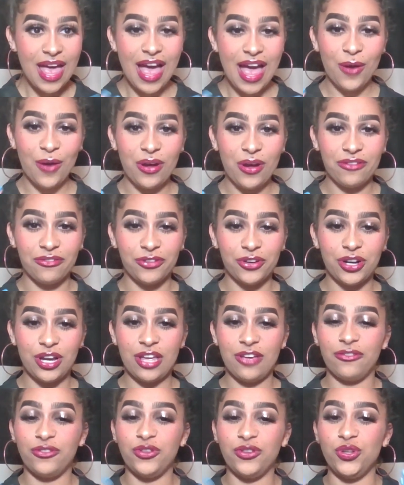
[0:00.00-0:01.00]
However,
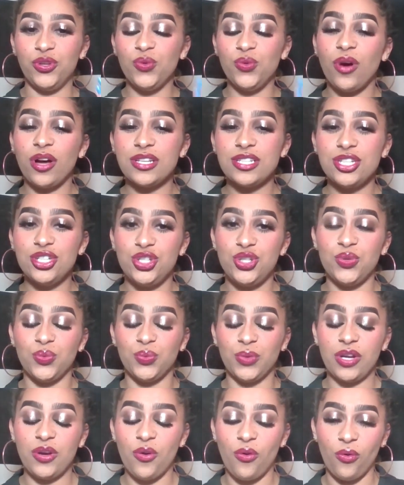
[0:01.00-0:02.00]
if you wanted to
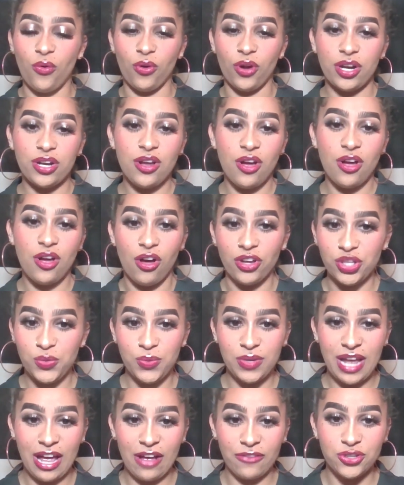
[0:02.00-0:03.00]
record, all you
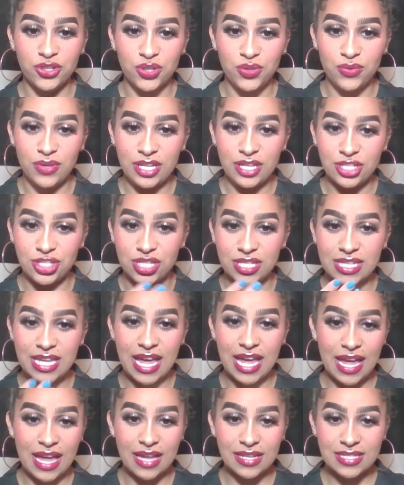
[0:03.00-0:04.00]
would have to do is just
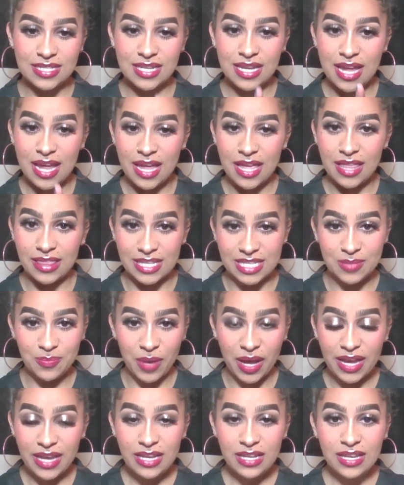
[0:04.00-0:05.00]
hit this
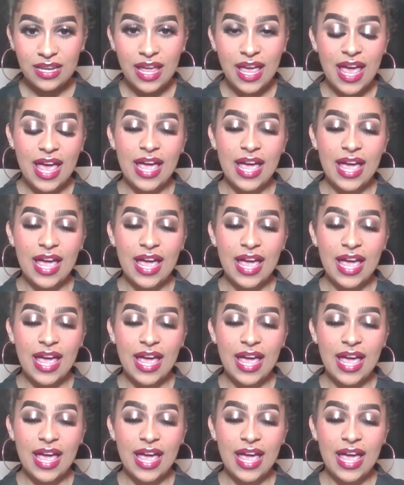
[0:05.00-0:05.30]
button